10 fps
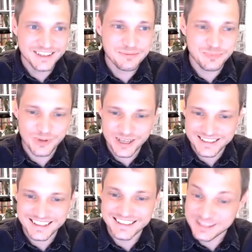But
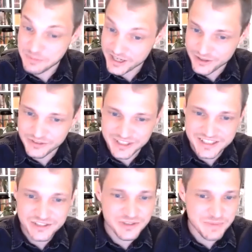depending on the
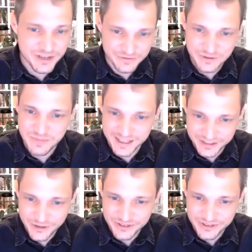industry, many of you might know
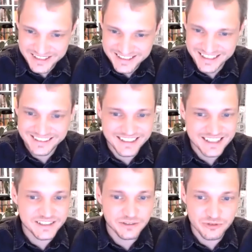this, that's
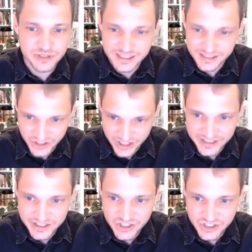a real
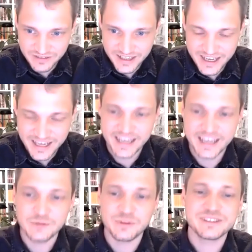challenge. And
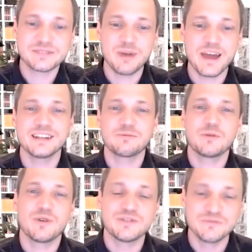with this panel, we want
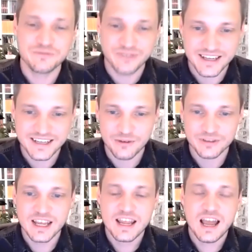to find out
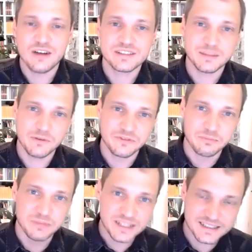how some of the
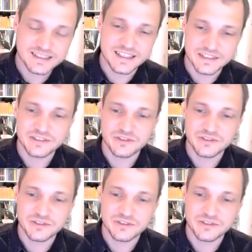biggest industry